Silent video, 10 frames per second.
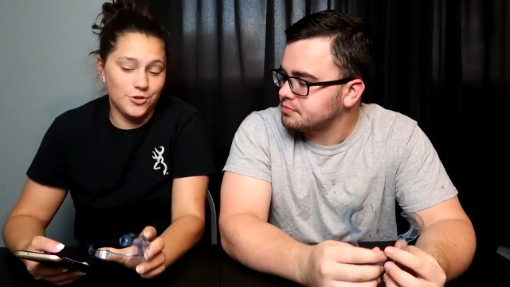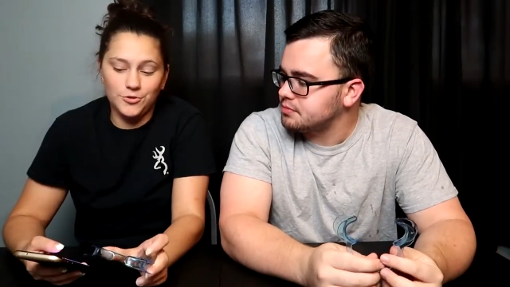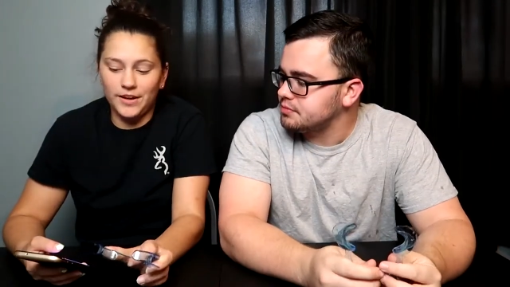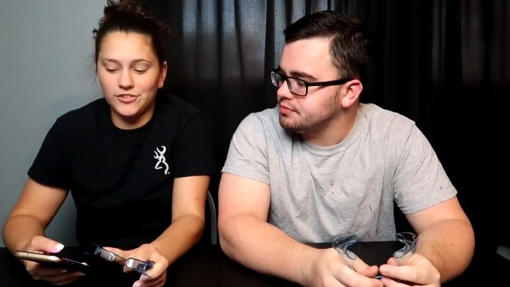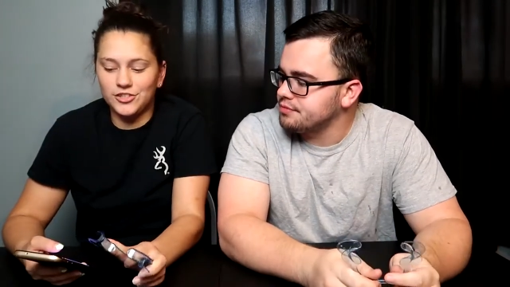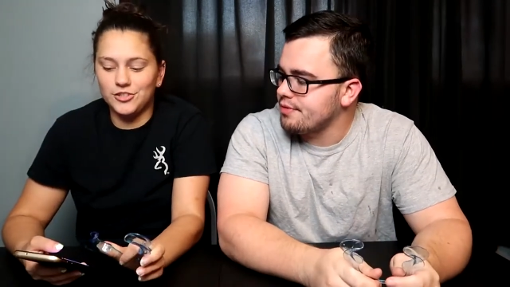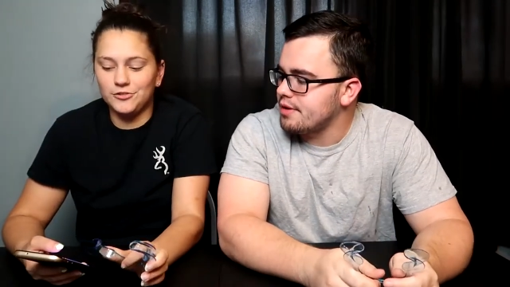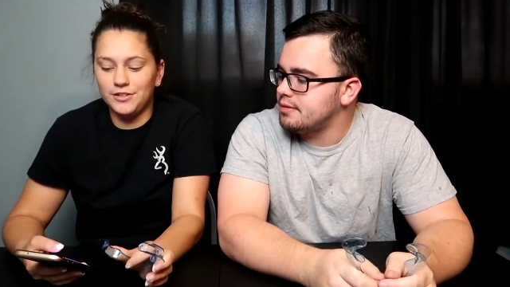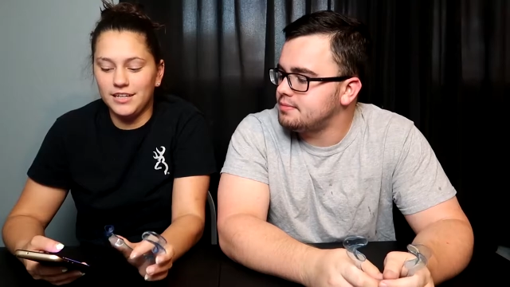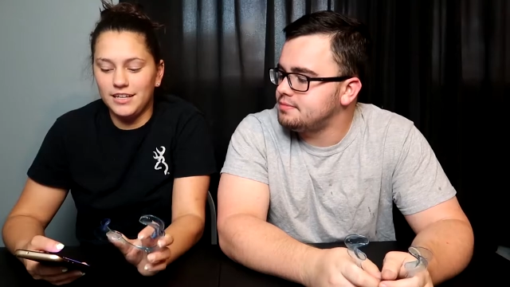Speaker 1: what you have to
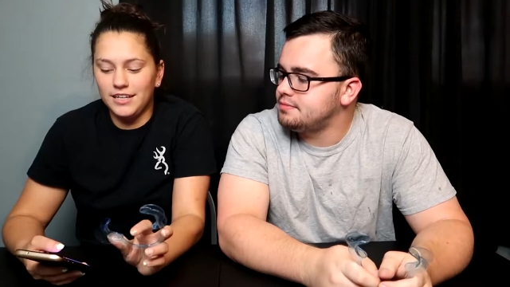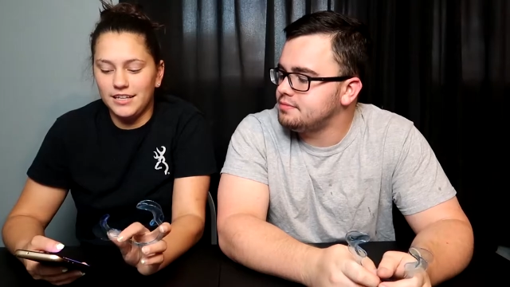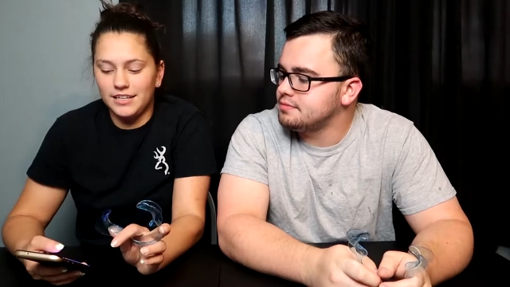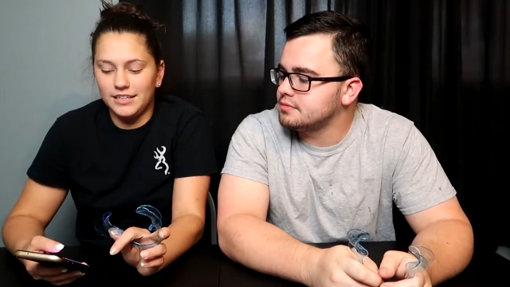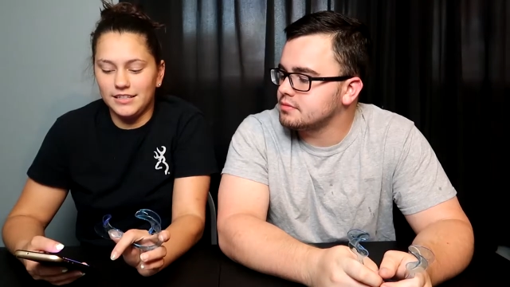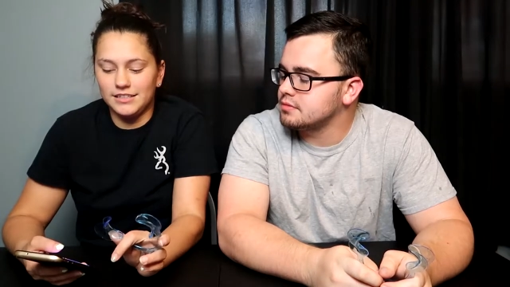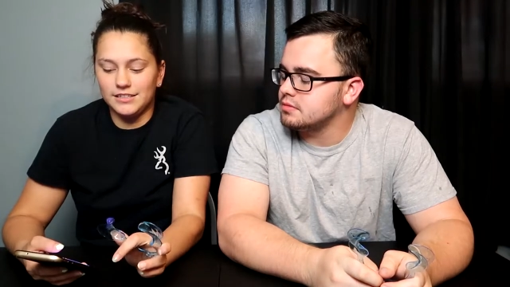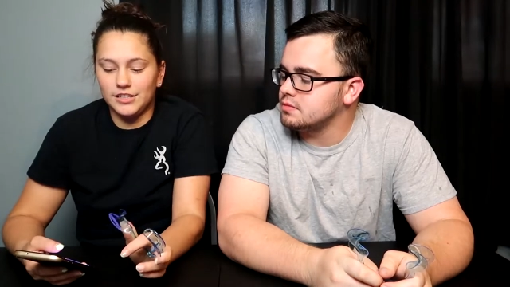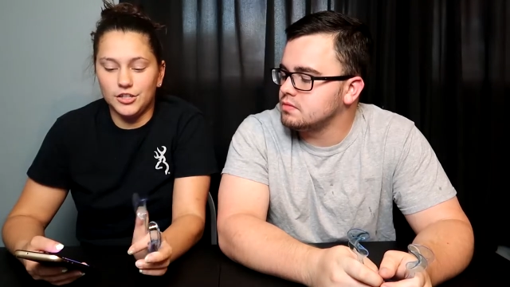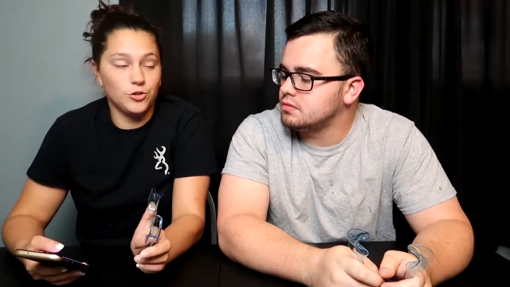do
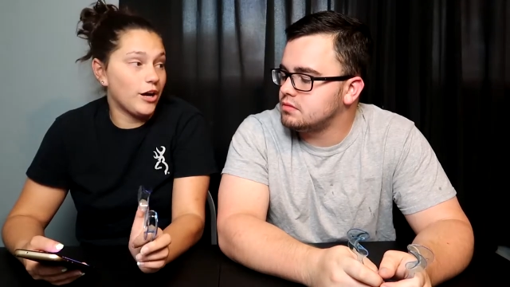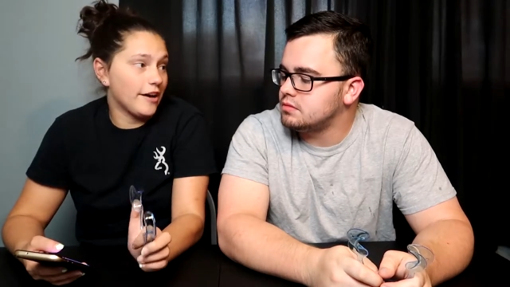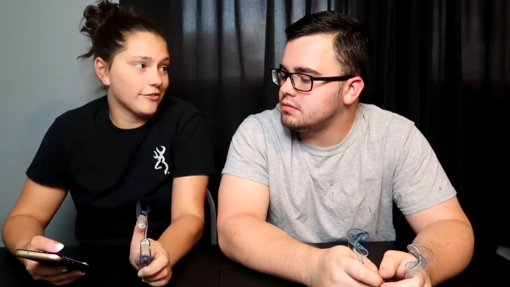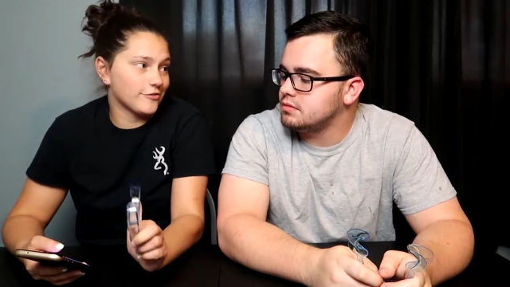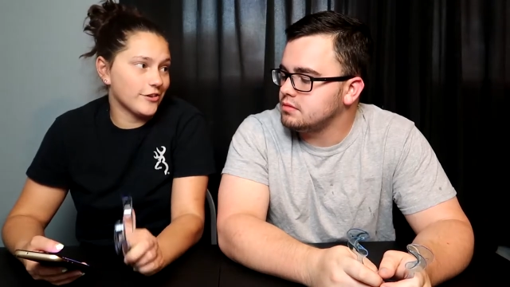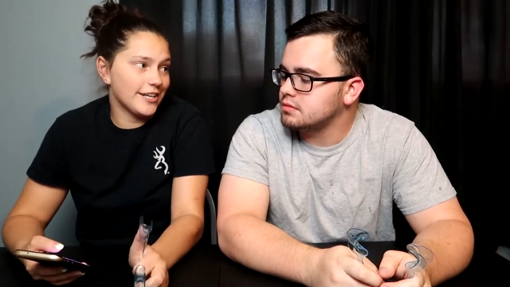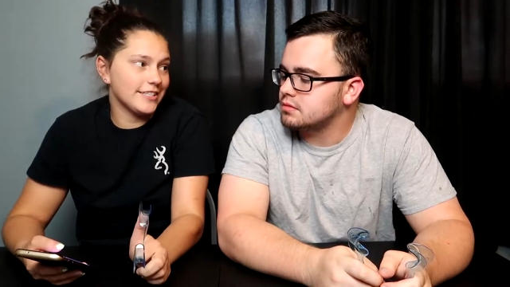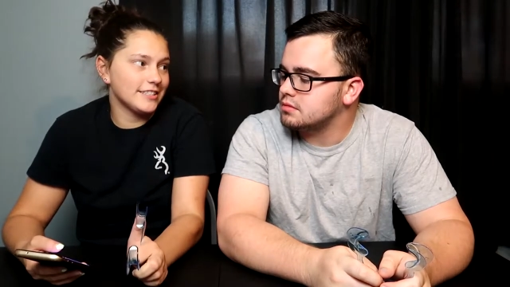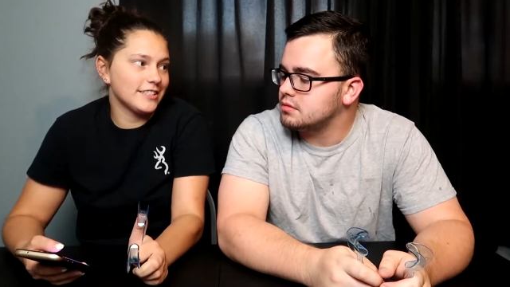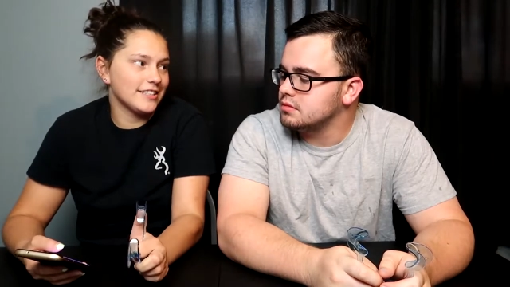is you'll have a
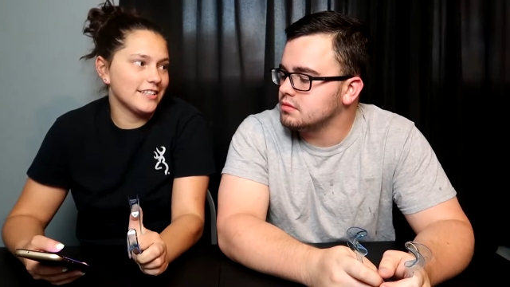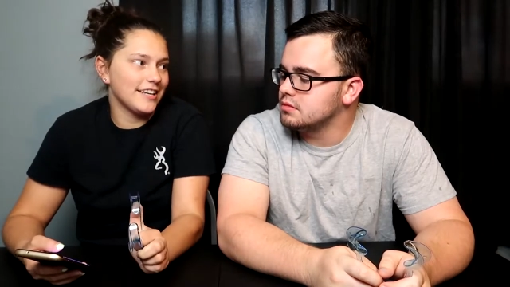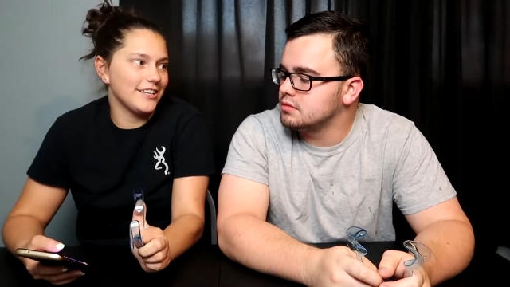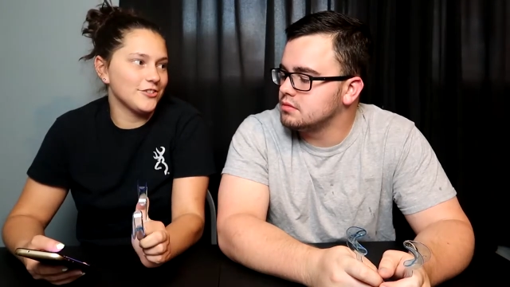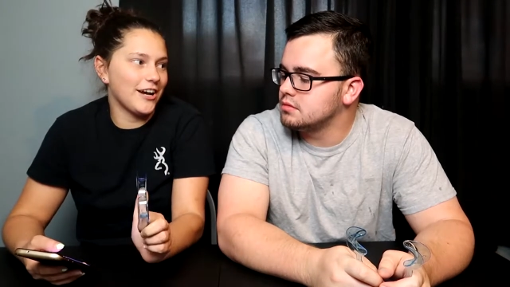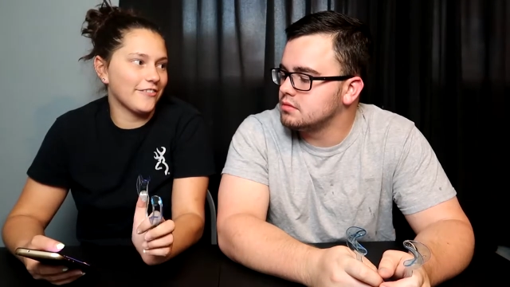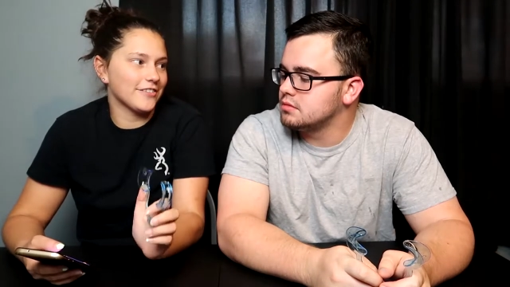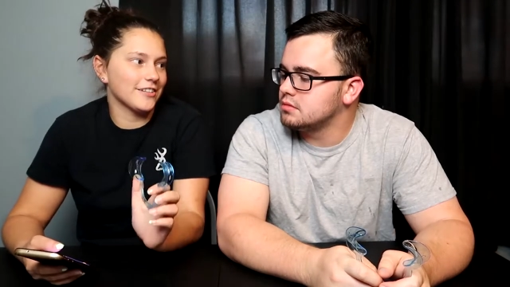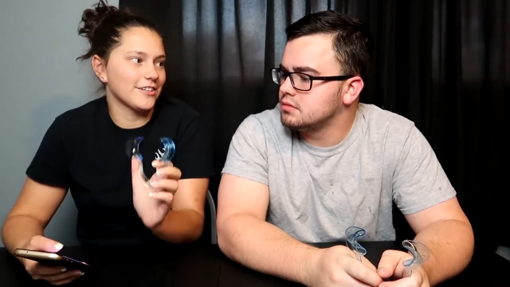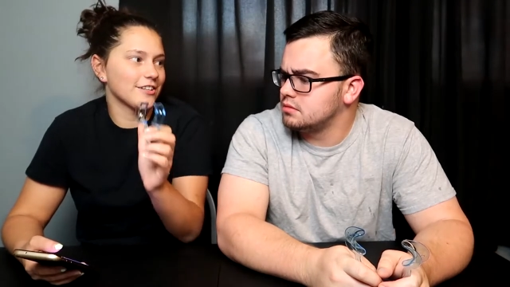phrase and you'll have
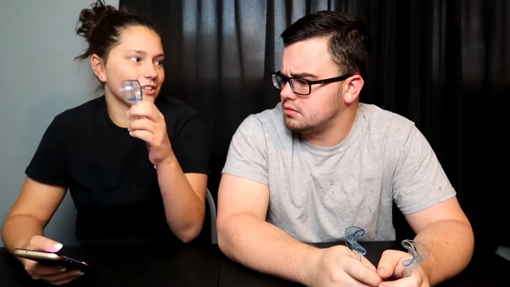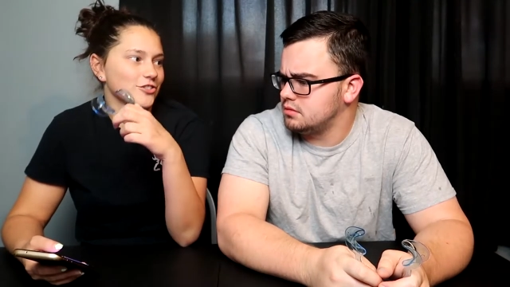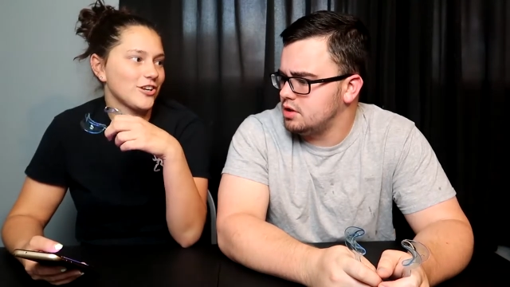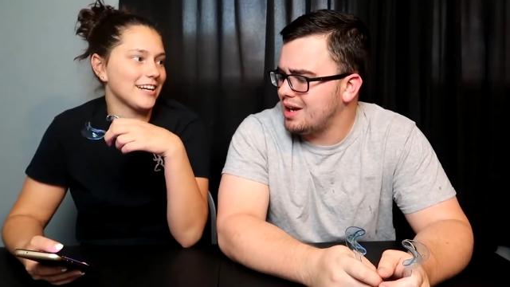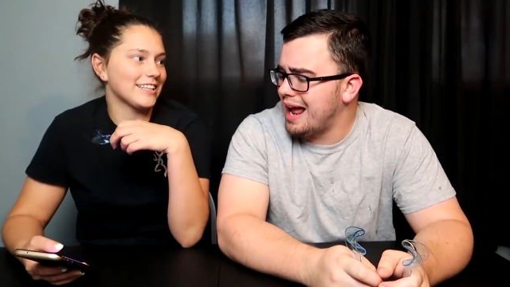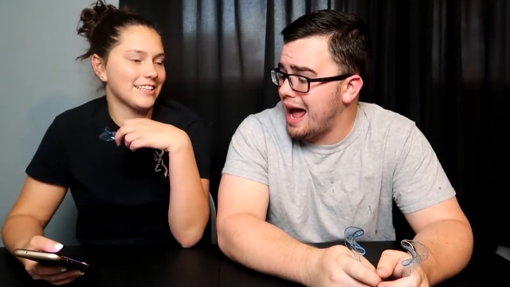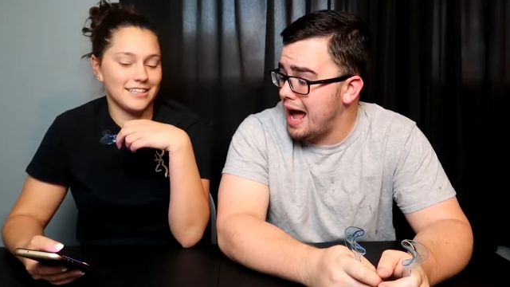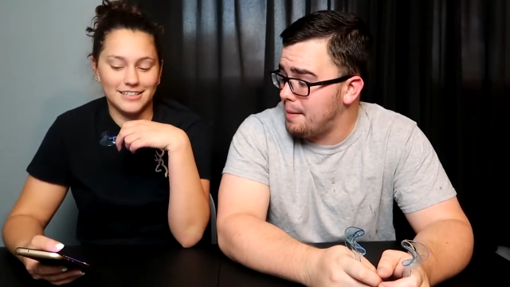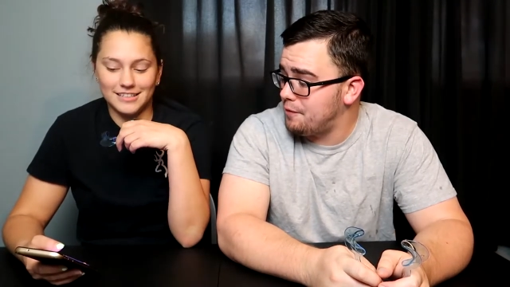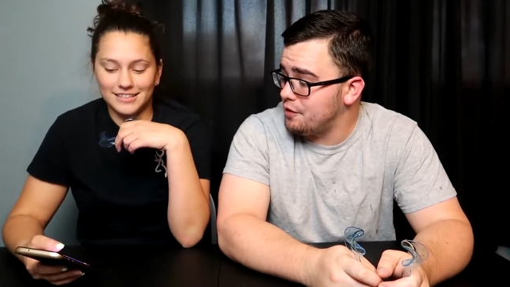to try. You got an
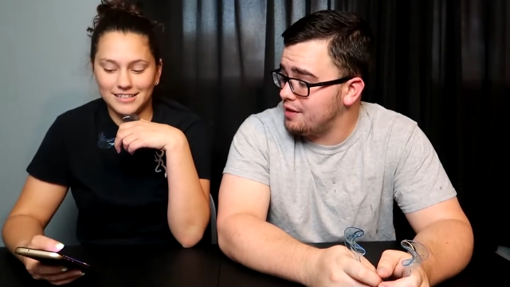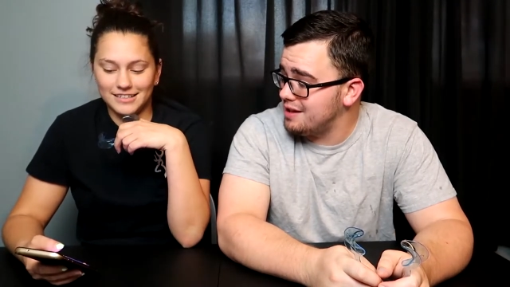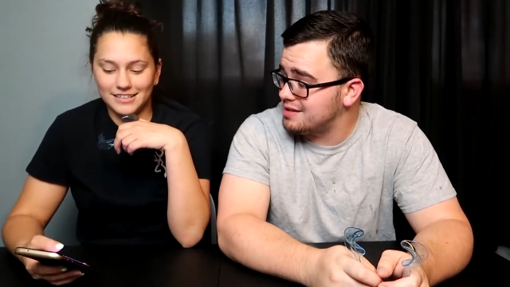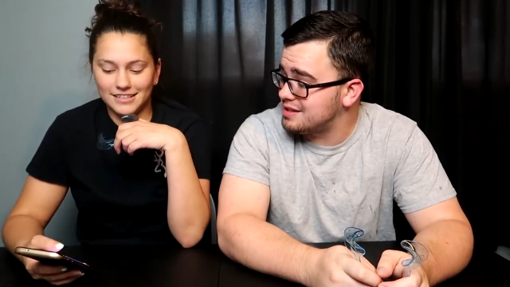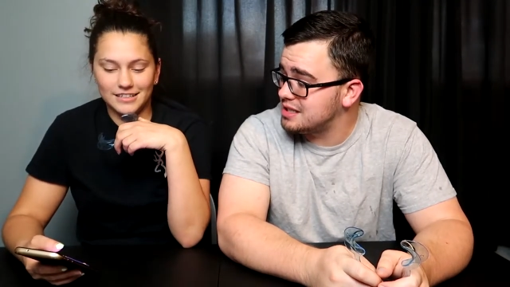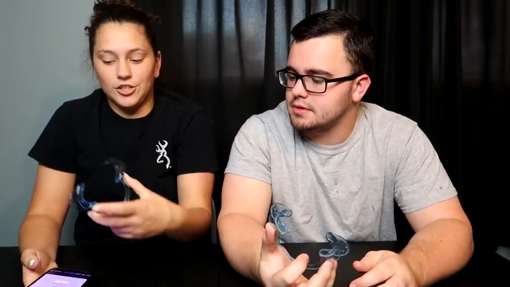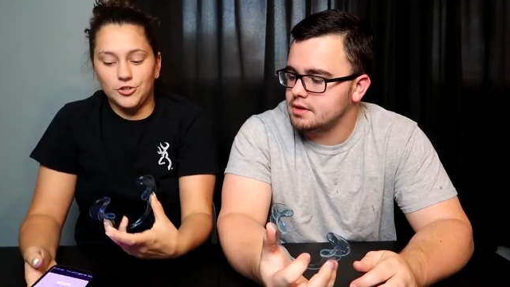app for this? So